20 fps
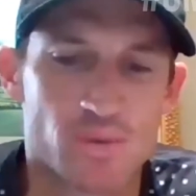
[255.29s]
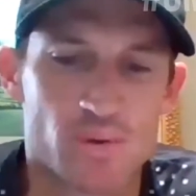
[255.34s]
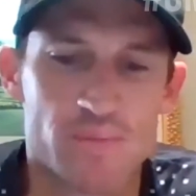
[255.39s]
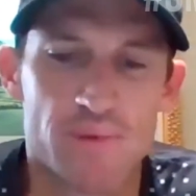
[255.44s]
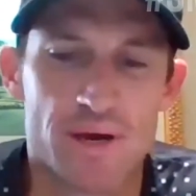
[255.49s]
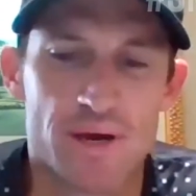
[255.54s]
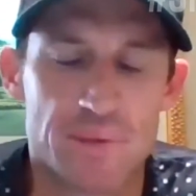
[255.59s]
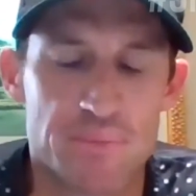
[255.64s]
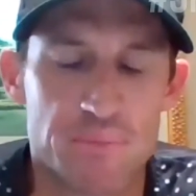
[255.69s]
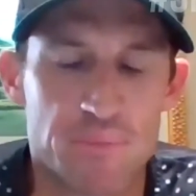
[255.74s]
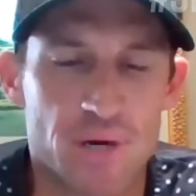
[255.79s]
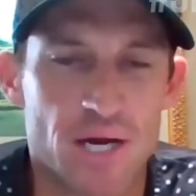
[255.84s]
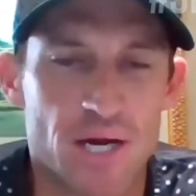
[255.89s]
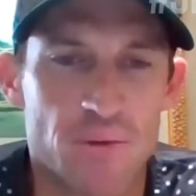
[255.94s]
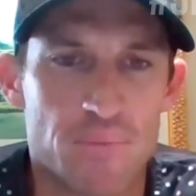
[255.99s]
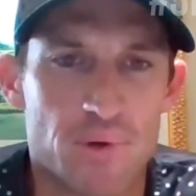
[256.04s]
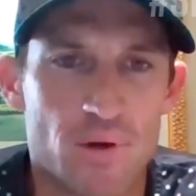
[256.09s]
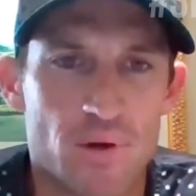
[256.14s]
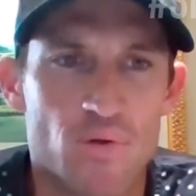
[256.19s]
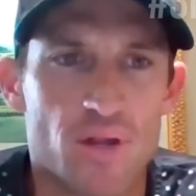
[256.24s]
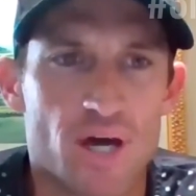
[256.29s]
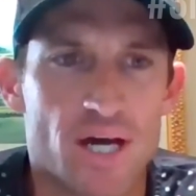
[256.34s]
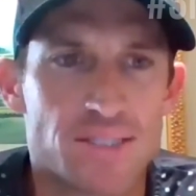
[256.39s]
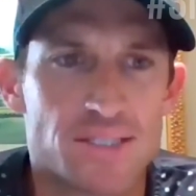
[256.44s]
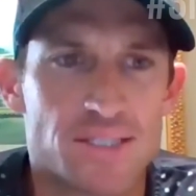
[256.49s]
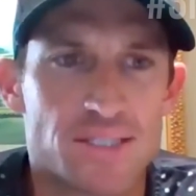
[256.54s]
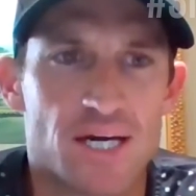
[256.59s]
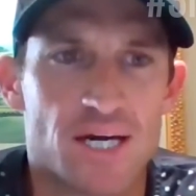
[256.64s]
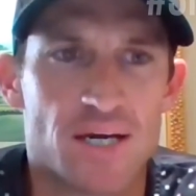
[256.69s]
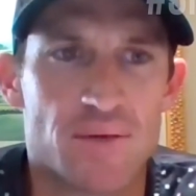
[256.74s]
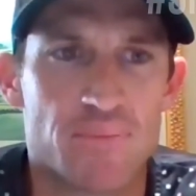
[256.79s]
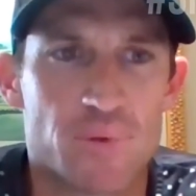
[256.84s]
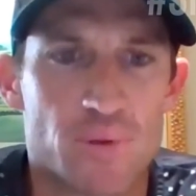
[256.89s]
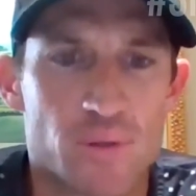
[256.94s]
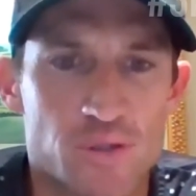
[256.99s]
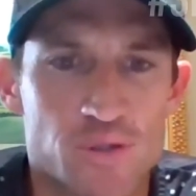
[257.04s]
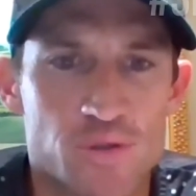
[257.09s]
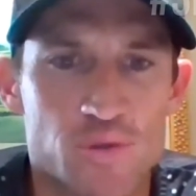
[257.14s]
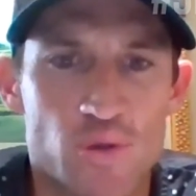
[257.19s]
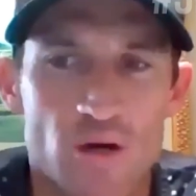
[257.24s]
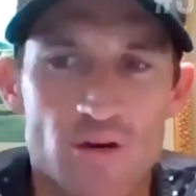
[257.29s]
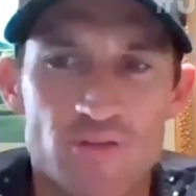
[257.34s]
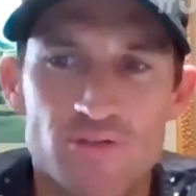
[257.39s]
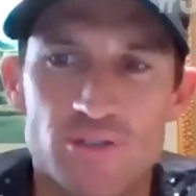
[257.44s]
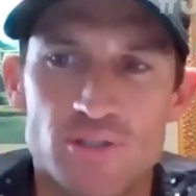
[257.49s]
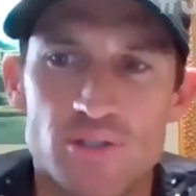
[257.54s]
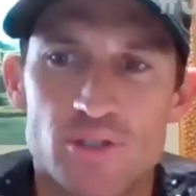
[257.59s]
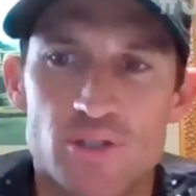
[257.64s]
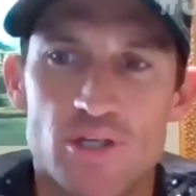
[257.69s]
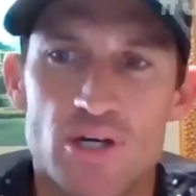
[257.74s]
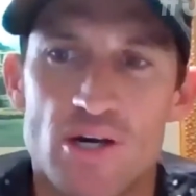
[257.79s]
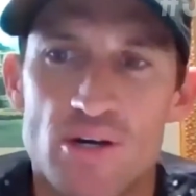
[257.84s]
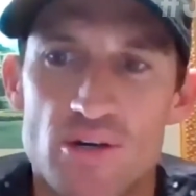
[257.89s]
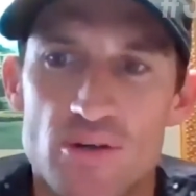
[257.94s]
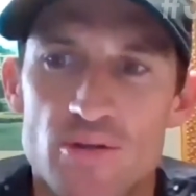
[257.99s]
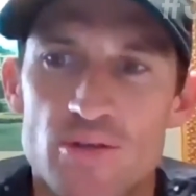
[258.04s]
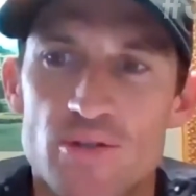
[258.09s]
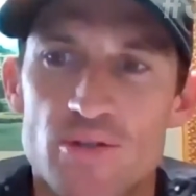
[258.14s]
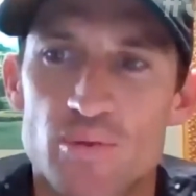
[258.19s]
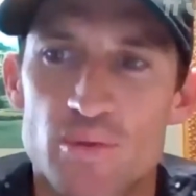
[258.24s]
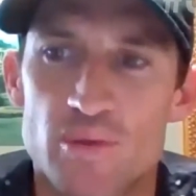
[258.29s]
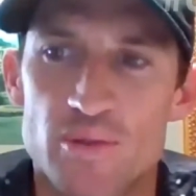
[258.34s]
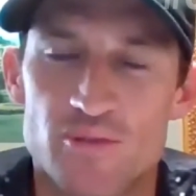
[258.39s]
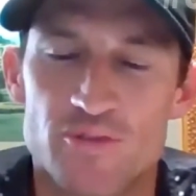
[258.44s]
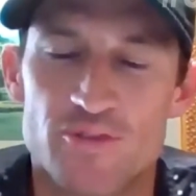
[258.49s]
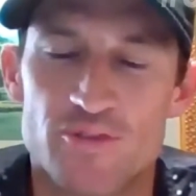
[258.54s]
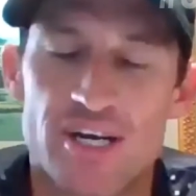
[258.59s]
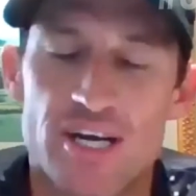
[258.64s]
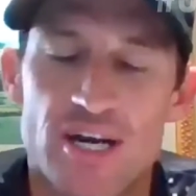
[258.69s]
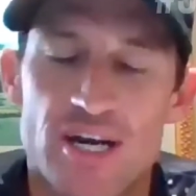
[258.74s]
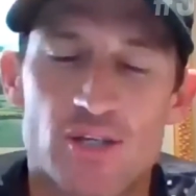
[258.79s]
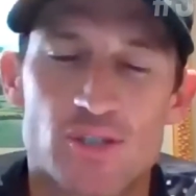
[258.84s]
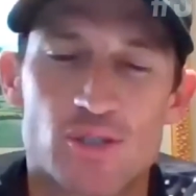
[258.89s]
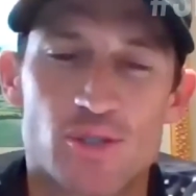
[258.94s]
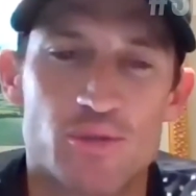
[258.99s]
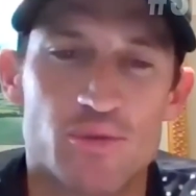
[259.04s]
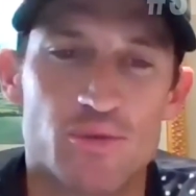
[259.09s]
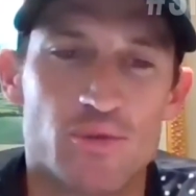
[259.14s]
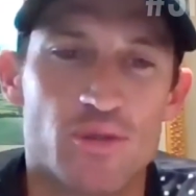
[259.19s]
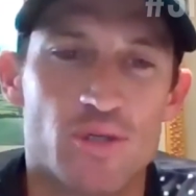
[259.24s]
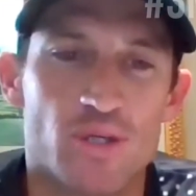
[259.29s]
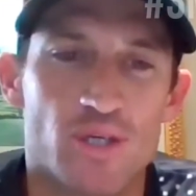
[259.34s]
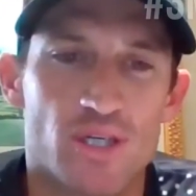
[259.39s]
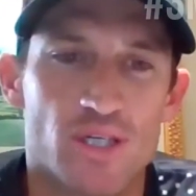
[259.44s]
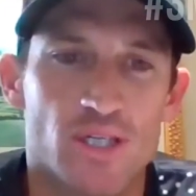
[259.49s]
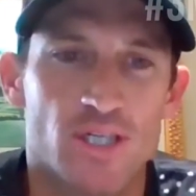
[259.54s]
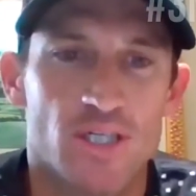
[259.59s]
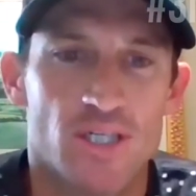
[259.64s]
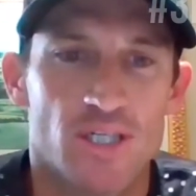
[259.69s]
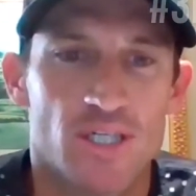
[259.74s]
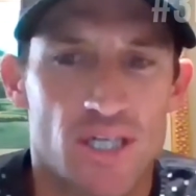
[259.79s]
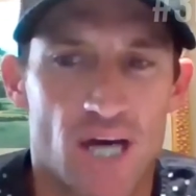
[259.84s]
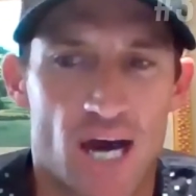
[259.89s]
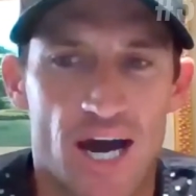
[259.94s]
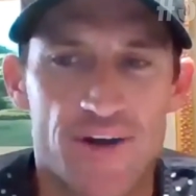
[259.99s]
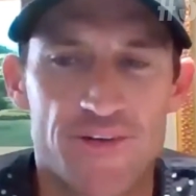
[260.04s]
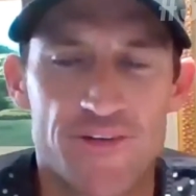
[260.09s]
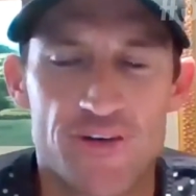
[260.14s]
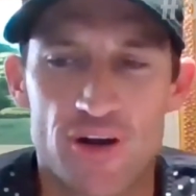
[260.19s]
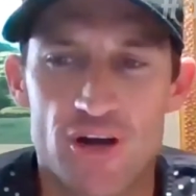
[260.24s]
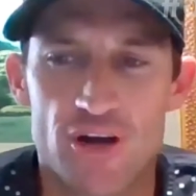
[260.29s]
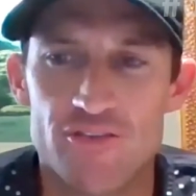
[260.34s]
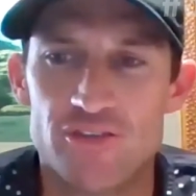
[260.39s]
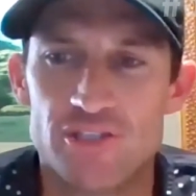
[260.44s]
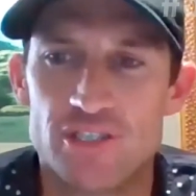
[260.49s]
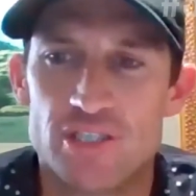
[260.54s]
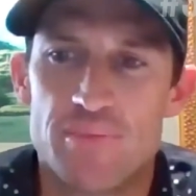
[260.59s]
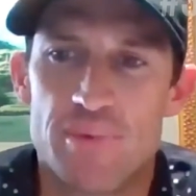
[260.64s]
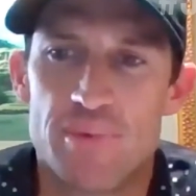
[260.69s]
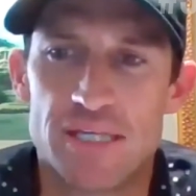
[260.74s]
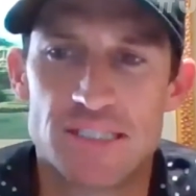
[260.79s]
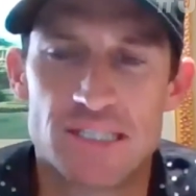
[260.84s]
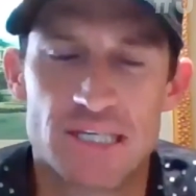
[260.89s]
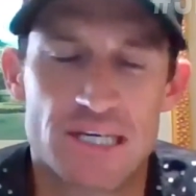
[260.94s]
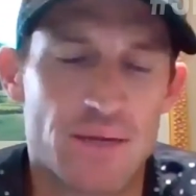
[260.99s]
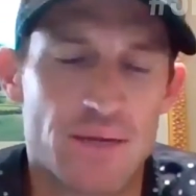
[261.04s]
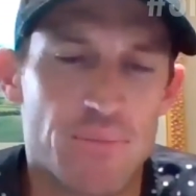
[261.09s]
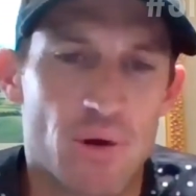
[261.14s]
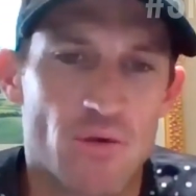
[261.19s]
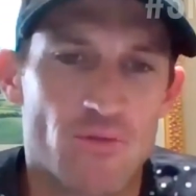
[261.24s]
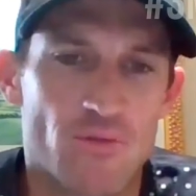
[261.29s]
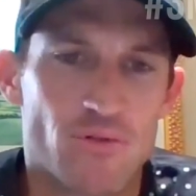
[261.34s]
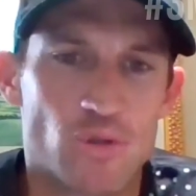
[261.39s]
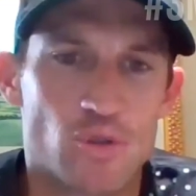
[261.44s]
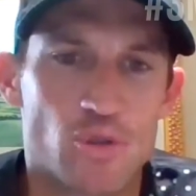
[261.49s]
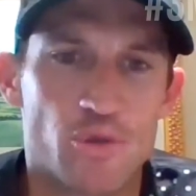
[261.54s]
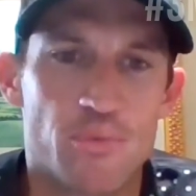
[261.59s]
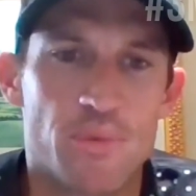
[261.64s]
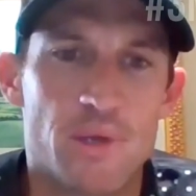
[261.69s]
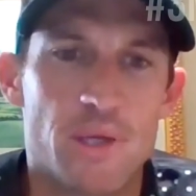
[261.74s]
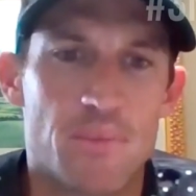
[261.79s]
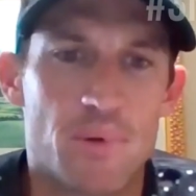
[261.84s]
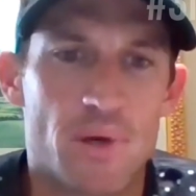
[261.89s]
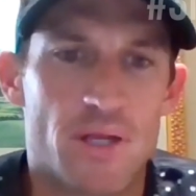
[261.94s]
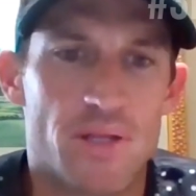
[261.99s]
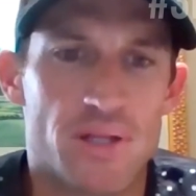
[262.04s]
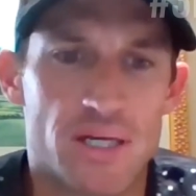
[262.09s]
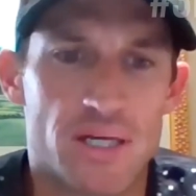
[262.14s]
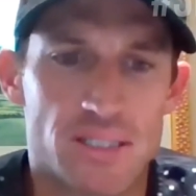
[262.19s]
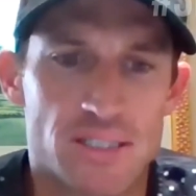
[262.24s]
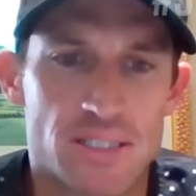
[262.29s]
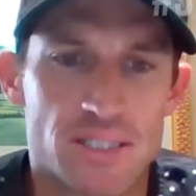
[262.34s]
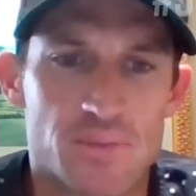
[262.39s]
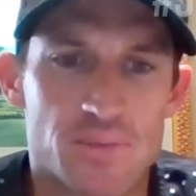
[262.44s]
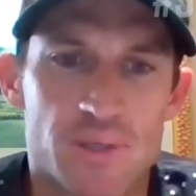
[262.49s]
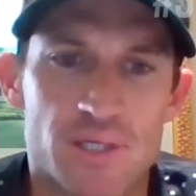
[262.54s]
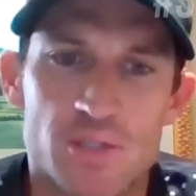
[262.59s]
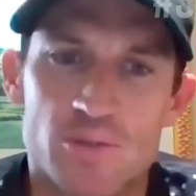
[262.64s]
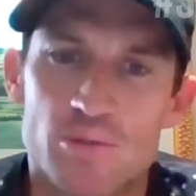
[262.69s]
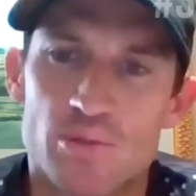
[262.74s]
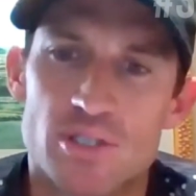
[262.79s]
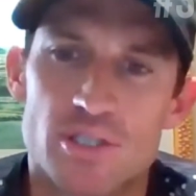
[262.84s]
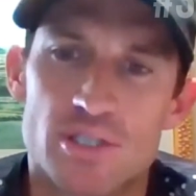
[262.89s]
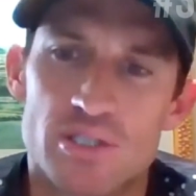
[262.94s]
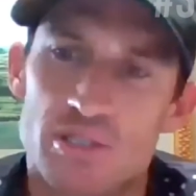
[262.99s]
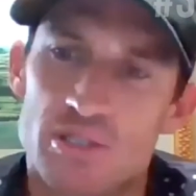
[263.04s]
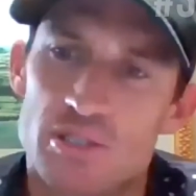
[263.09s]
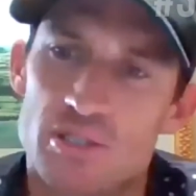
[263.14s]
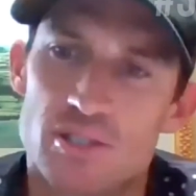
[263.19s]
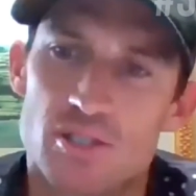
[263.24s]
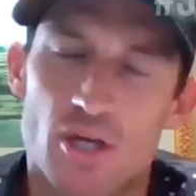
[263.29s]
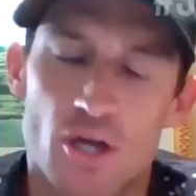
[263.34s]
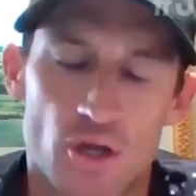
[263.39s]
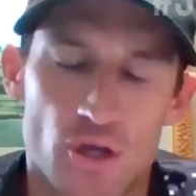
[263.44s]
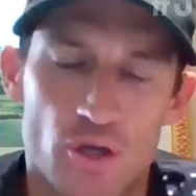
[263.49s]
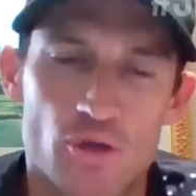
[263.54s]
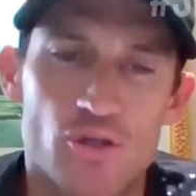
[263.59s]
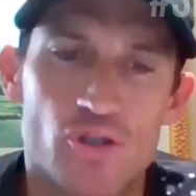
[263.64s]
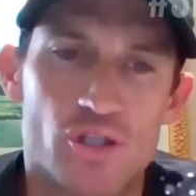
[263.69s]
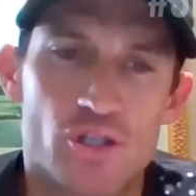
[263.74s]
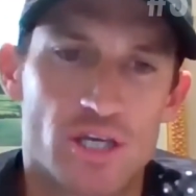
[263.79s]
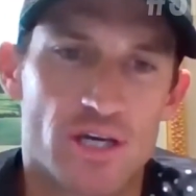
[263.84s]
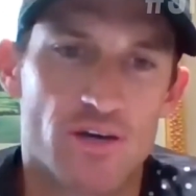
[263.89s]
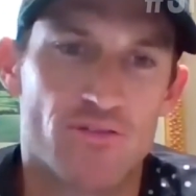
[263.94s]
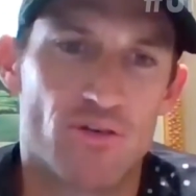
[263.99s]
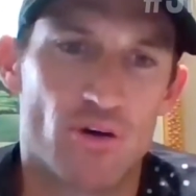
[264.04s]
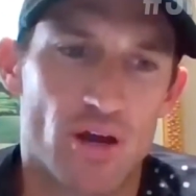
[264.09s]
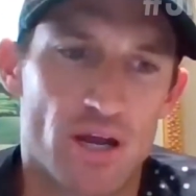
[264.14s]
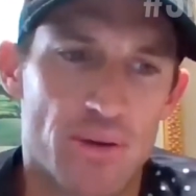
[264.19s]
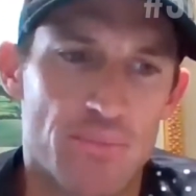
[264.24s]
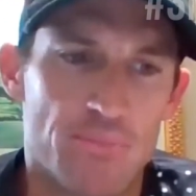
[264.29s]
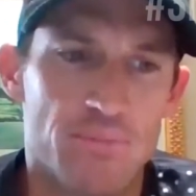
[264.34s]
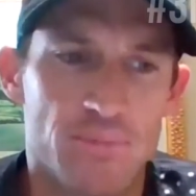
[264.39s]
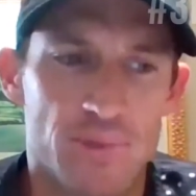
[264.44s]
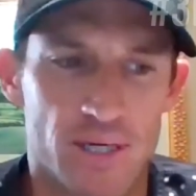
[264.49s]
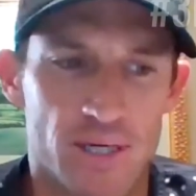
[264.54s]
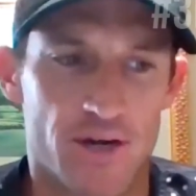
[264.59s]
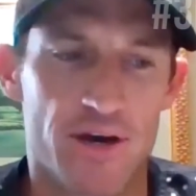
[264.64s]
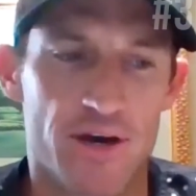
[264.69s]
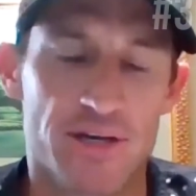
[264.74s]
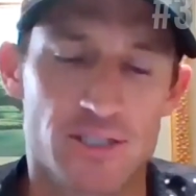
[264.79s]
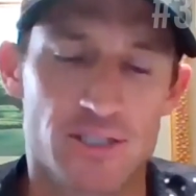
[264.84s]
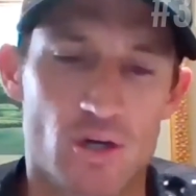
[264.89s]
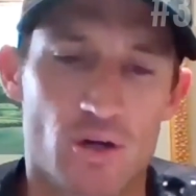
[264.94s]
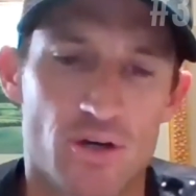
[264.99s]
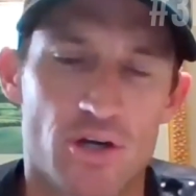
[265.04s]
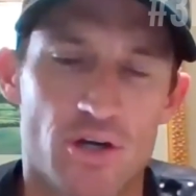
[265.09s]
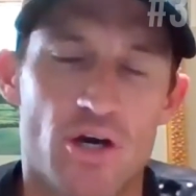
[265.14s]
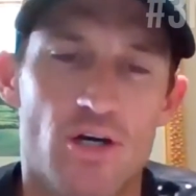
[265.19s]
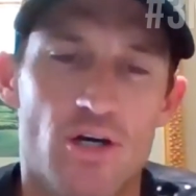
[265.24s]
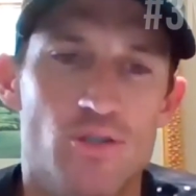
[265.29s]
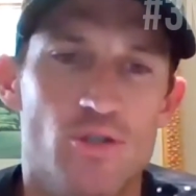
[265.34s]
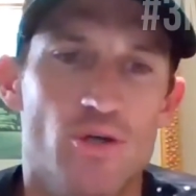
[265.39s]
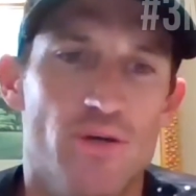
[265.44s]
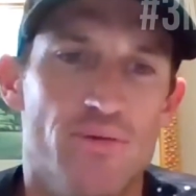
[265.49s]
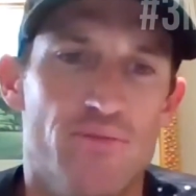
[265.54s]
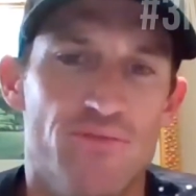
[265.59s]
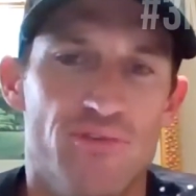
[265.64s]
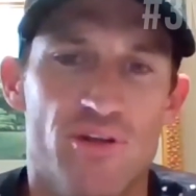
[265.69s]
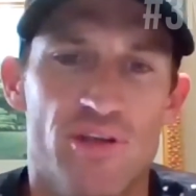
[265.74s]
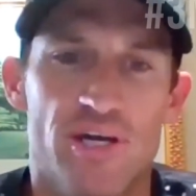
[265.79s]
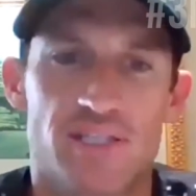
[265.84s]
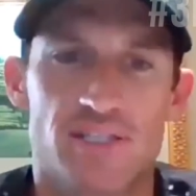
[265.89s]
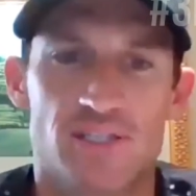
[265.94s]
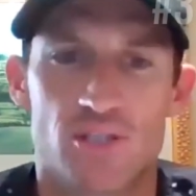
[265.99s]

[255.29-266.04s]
We made him bowl 99.2 overs. So he was very close to 100 overs. He basically bowled for two people in that test match, which is a huge thing for him. And credit's got to go to him for that.